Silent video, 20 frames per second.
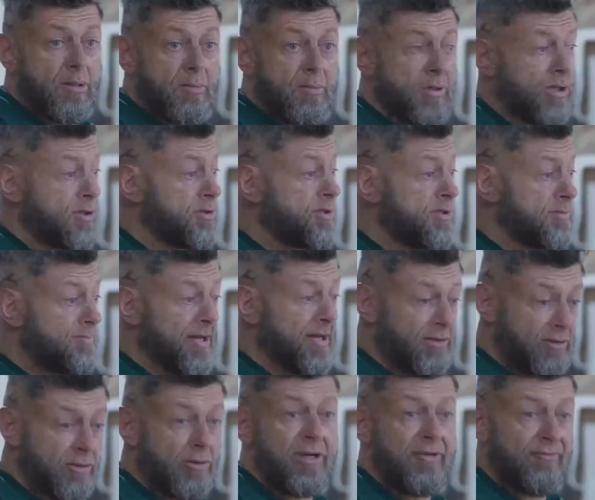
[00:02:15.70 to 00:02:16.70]
known as
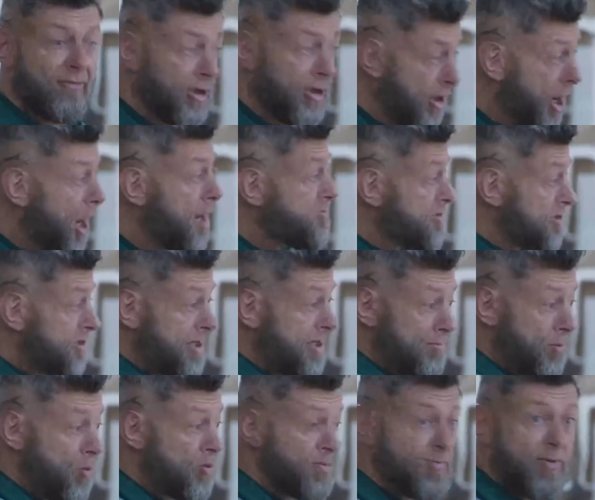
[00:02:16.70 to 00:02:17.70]
Ulysses Claude in
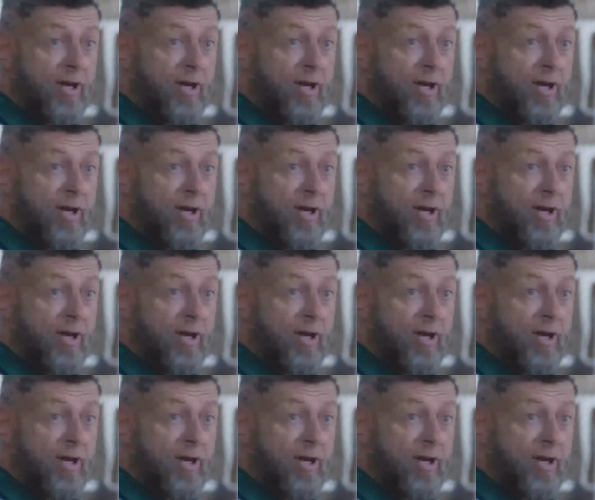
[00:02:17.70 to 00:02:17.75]
order